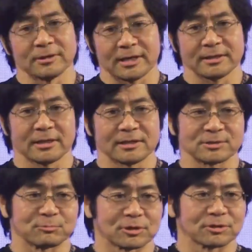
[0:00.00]

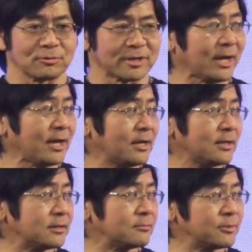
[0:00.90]
landlines worked okay
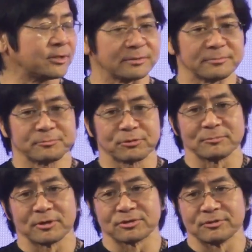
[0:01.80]
and we could pretty
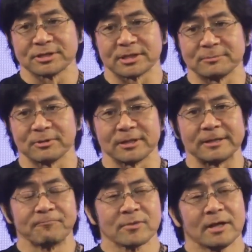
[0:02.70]
much reach anybody.
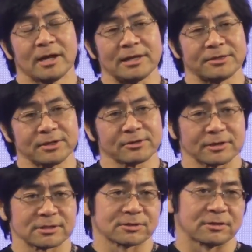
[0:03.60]
I think you're going
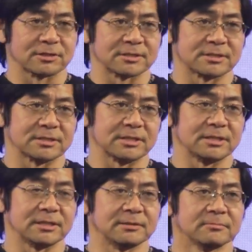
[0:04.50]
to start to
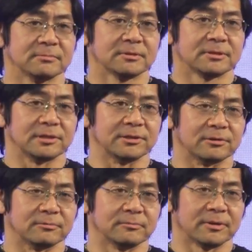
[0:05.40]
see
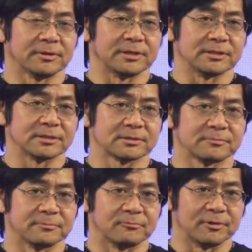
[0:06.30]
these
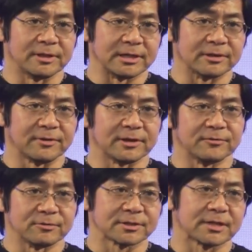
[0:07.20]
really innovative
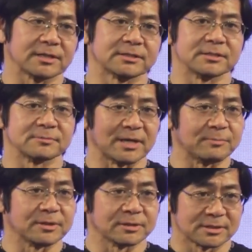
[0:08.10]
use cases,
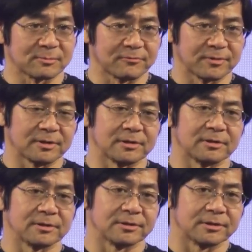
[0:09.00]
maybe in some of the
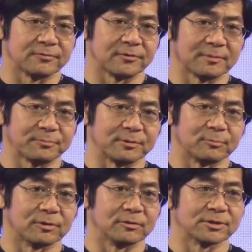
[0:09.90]
developing
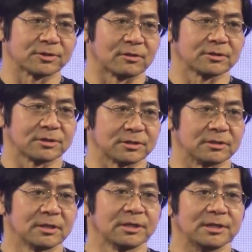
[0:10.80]
world, start to
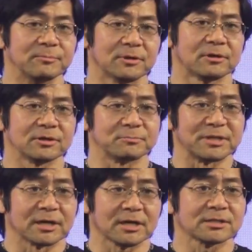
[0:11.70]
emerge
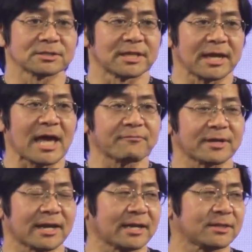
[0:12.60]
because they haven't
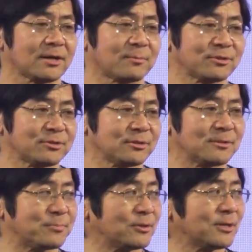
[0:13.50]
had the opportunity
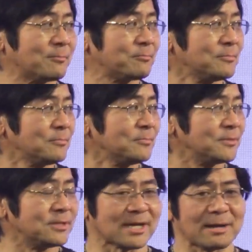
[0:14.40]
to build up
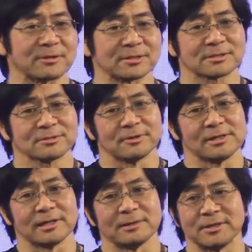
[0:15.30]
these habits,
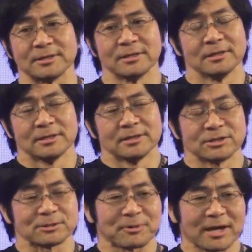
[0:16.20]
right? I mean,
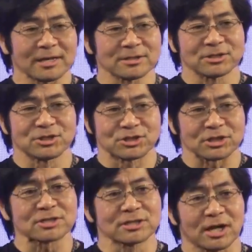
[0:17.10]
Japan
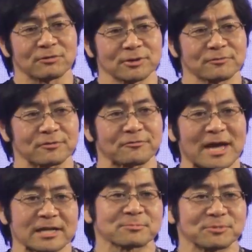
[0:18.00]
just got rid of the
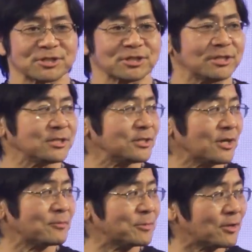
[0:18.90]
fax machine in
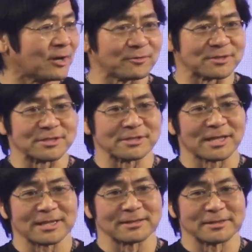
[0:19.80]
government offices
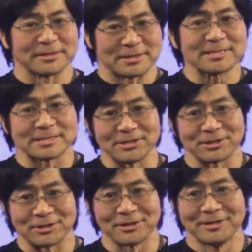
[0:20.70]
this
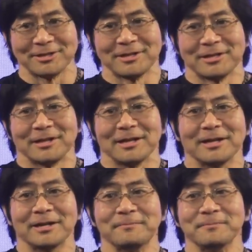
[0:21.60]
year.
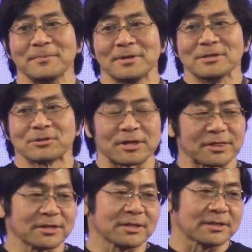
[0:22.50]
So I
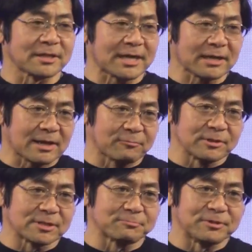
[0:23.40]
think that
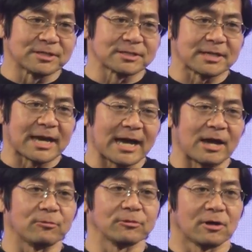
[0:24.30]
really speaks to
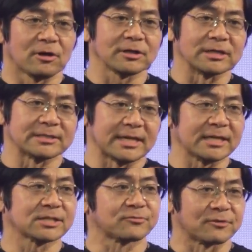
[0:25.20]
how long it
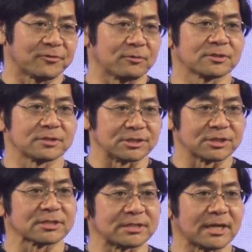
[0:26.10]
takes for folks to
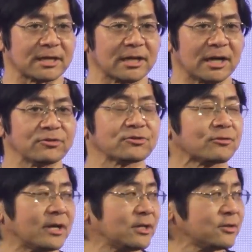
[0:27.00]
just get
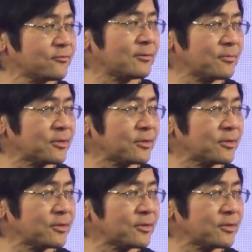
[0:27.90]
untrained from